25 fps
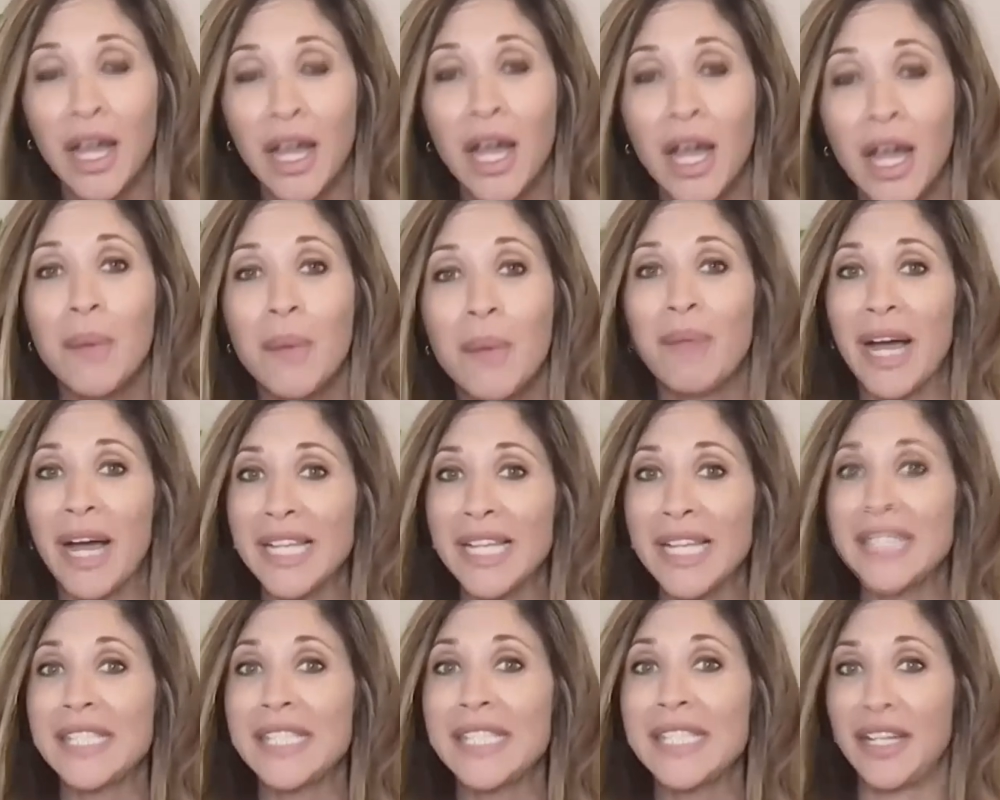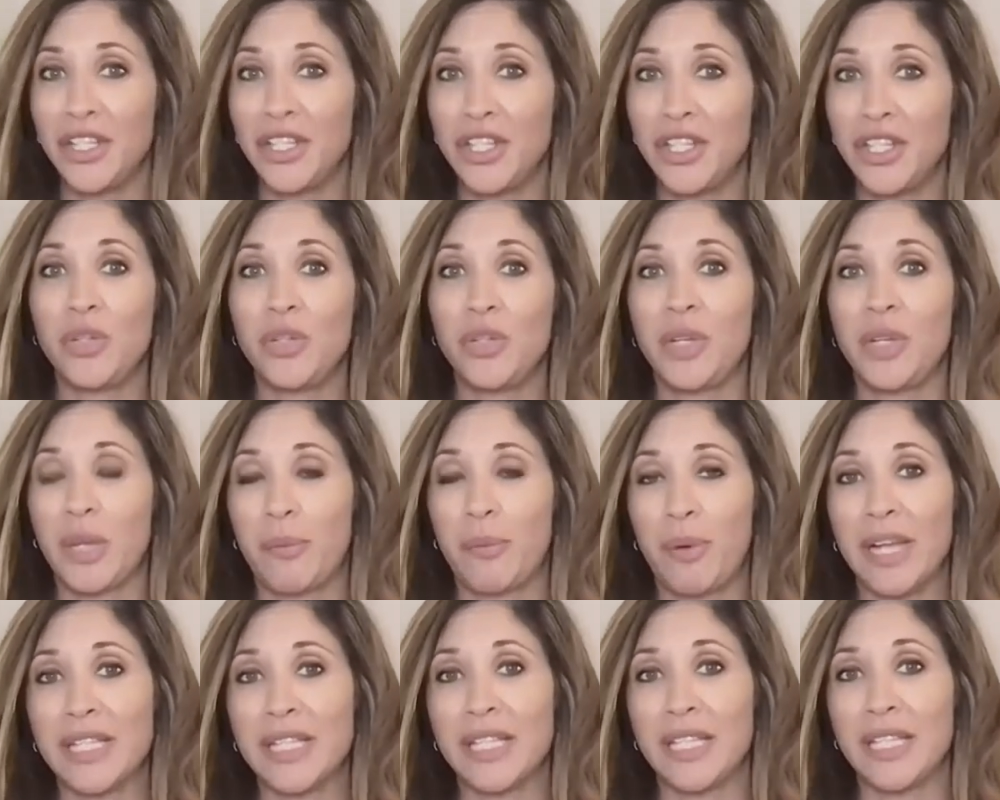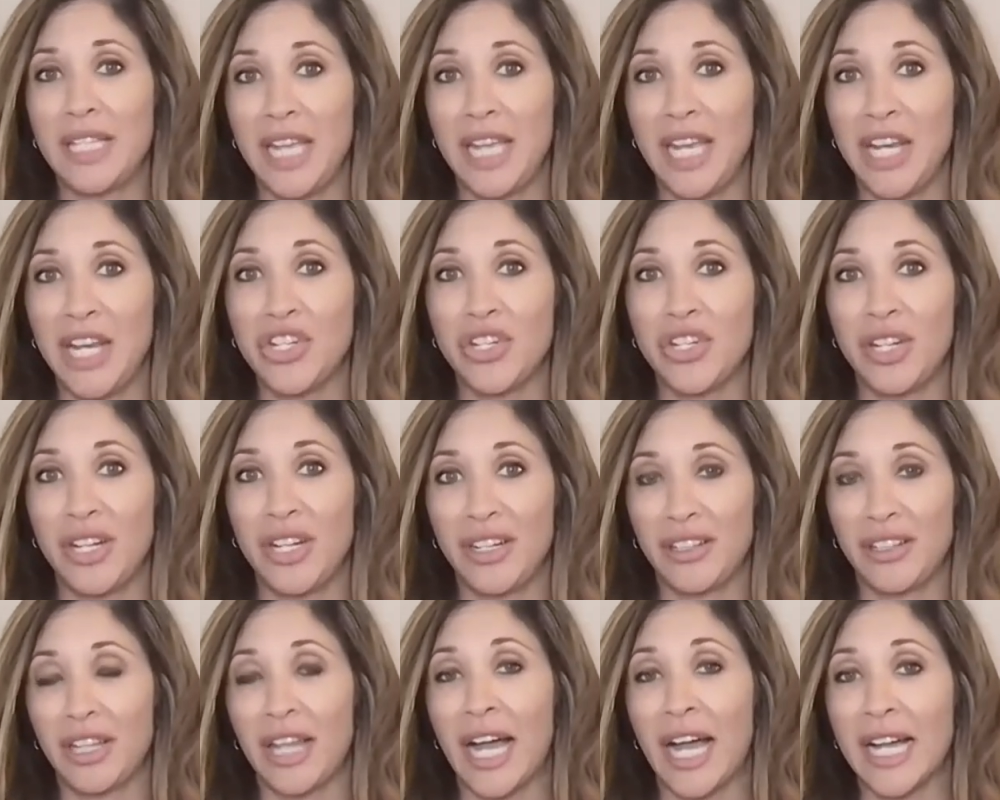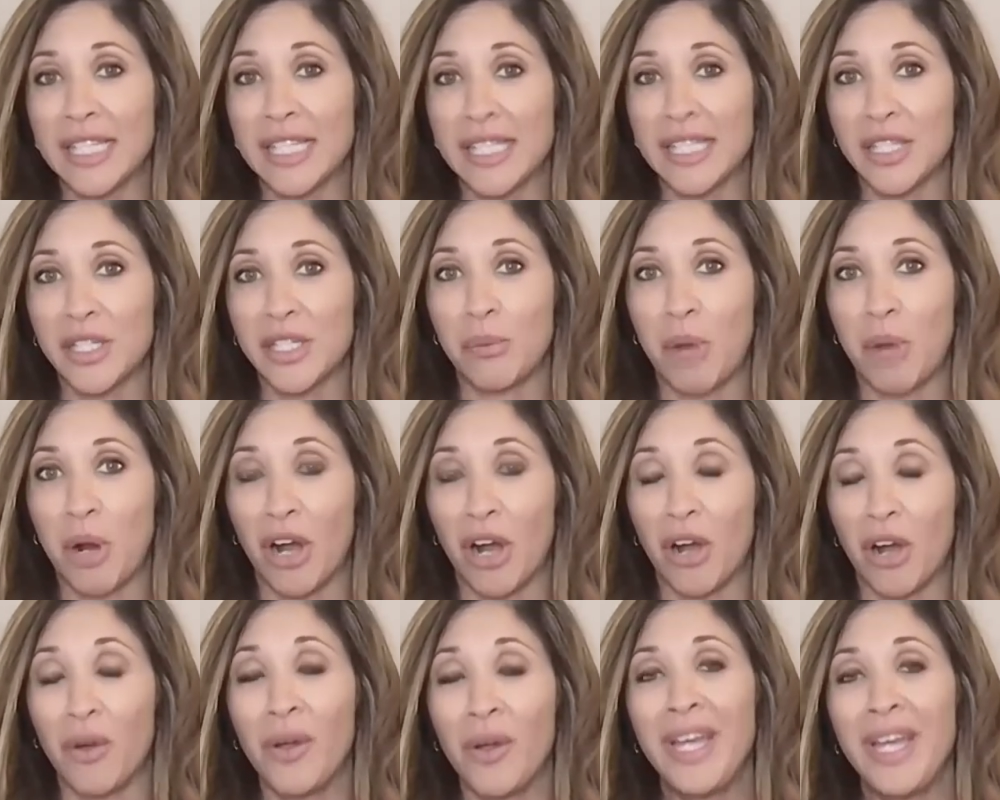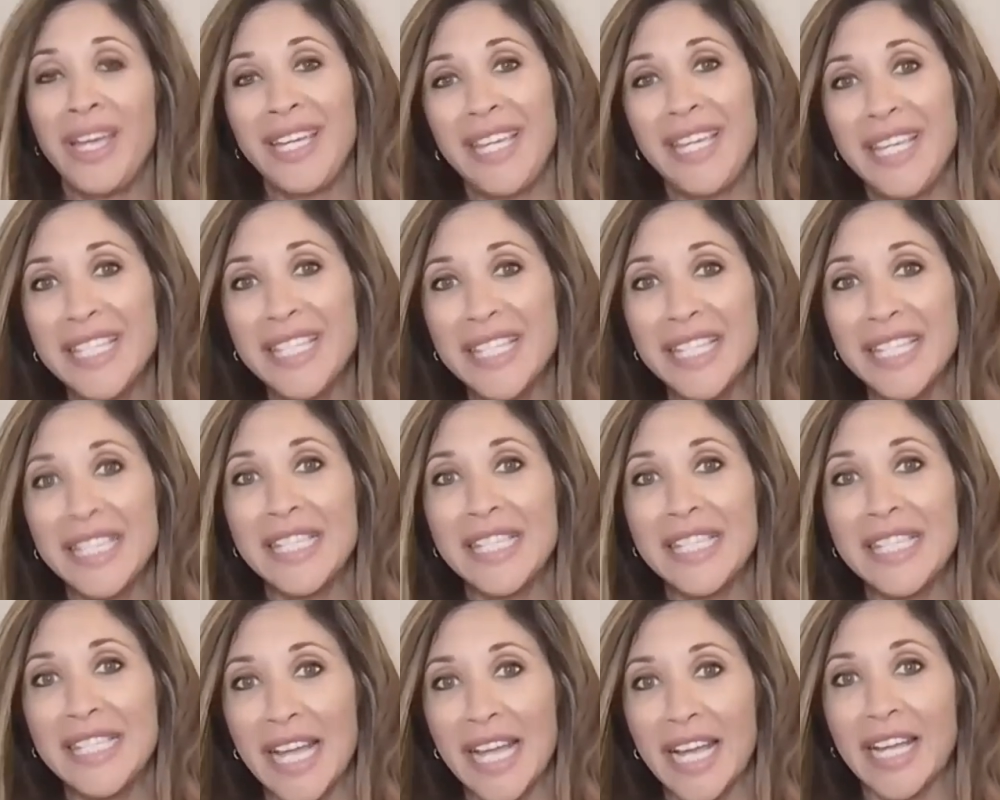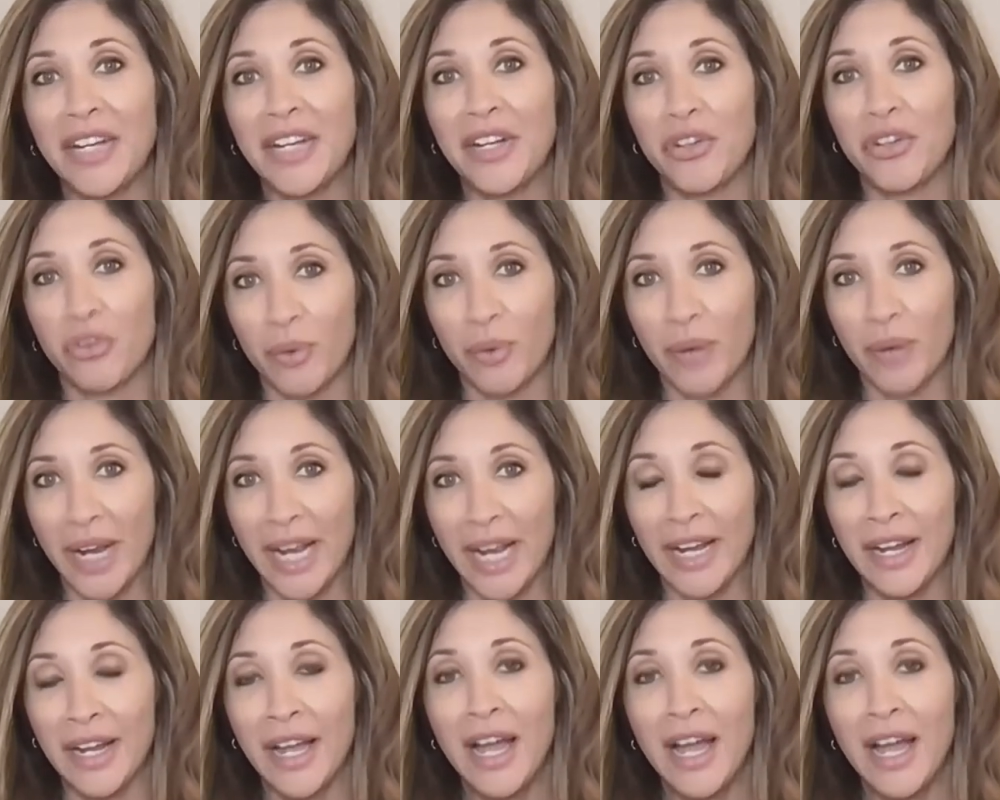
My son is doing a presentation in class tomorrow. He's in 2nd grade.